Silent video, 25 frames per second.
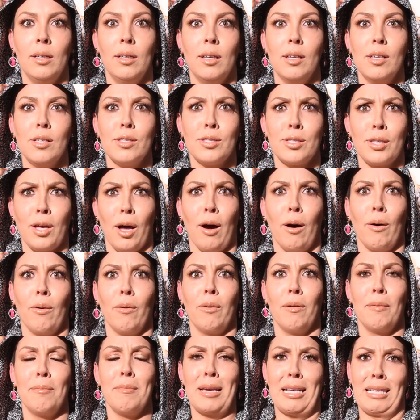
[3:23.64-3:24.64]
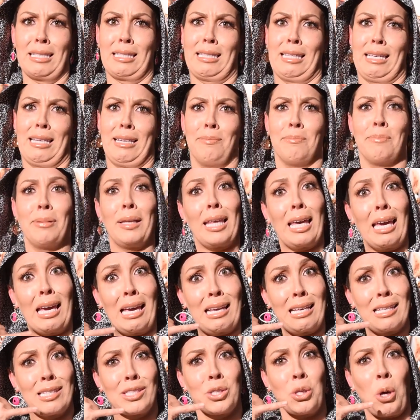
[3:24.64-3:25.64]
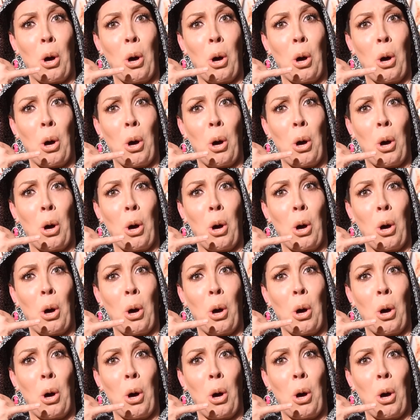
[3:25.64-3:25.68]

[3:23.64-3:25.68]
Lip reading: So, Missy, please